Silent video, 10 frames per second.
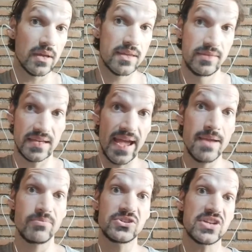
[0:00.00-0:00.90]
the
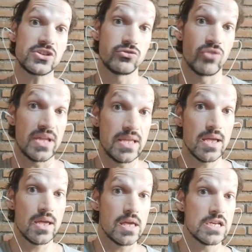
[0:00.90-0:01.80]
Cambridge Dictionary
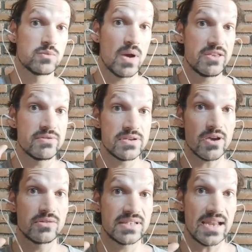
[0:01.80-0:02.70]
is where you can go
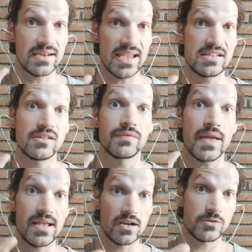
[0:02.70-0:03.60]
to get native
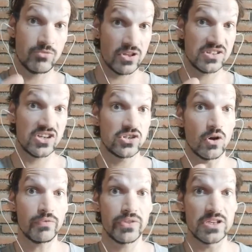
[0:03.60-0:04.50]
English pronunciation
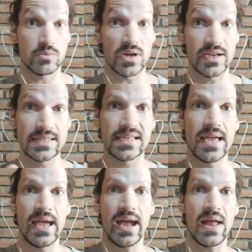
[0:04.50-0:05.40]
of these words.
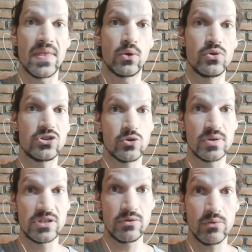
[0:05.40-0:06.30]
And then all you do
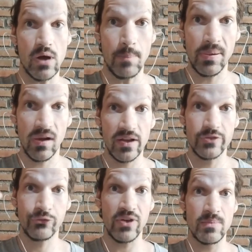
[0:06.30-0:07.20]
is you apply the
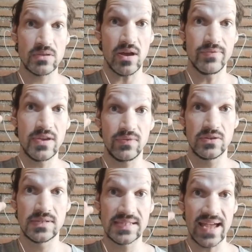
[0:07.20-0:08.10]
framework that I've given
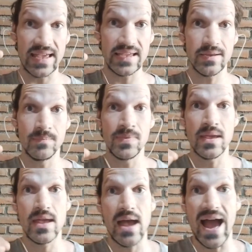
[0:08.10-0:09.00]
you today,
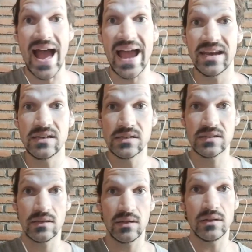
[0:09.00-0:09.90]

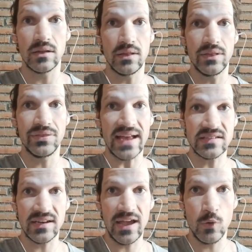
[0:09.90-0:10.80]
and that's
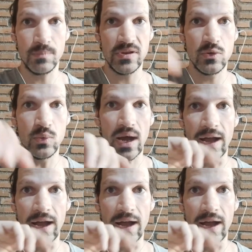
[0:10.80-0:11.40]
going to help you